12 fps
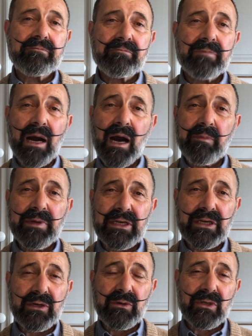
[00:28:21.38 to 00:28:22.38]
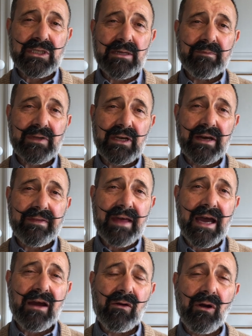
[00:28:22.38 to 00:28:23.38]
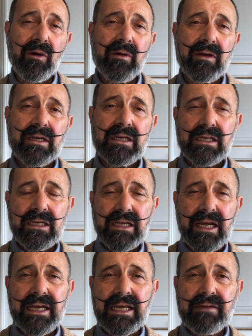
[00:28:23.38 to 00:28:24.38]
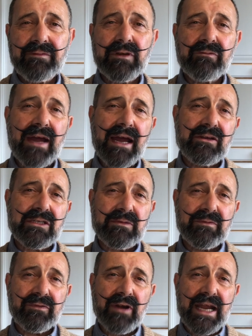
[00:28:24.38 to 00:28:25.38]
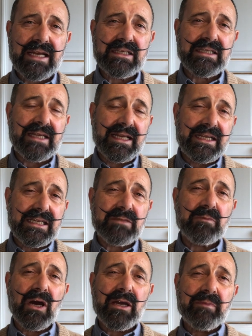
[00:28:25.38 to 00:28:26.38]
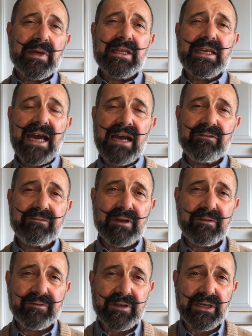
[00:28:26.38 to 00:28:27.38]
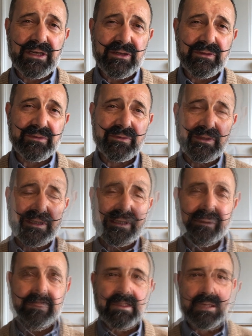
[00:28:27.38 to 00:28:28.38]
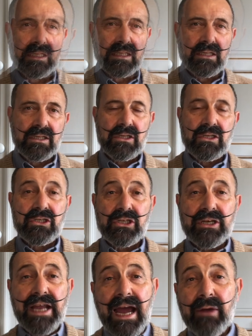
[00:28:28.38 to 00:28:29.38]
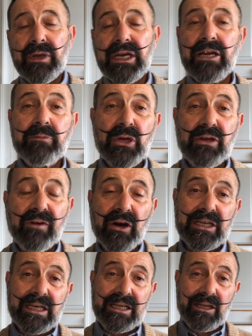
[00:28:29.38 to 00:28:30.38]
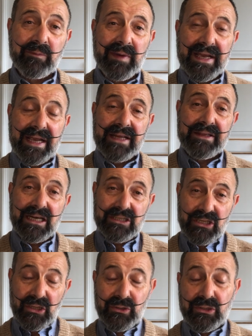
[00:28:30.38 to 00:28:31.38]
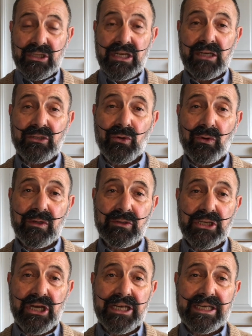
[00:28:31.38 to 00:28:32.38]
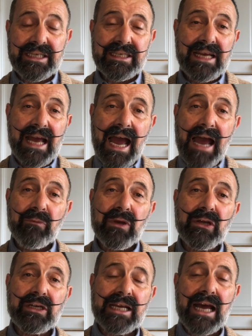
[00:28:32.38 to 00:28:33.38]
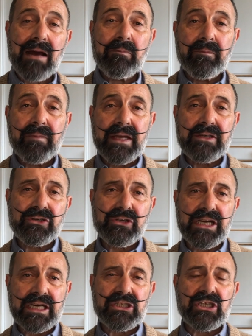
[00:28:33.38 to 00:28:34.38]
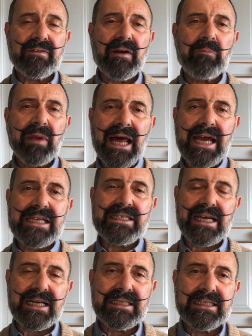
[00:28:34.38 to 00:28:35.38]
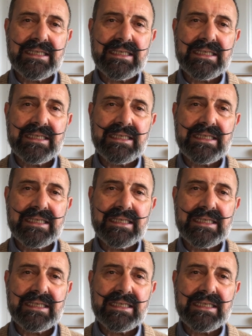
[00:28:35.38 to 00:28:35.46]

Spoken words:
barbecue or something like that, or an evening round some friends, then this might be the outfit for you. So now we're going to move on a little bit in our sartorial journey, and we're looking at an introduction of a blazer.